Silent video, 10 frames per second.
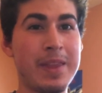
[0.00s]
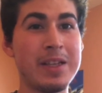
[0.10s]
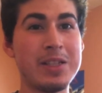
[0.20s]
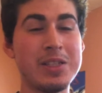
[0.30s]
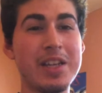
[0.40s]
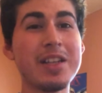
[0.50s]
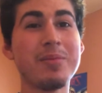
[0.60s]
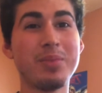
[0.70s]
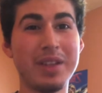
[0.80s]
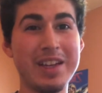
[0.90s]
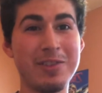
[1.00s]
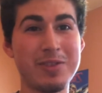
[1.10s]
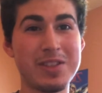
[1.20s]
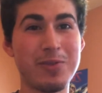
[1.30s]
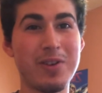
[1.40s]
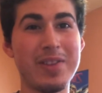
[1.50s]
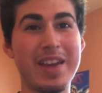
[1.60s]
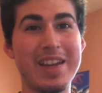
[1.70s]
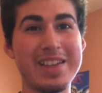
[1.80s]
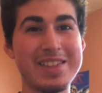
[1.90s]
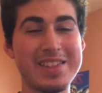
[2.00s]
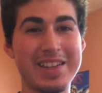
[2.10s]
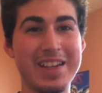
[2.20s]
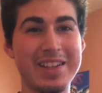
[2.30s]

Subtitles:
Jacob Blake was the one that instigated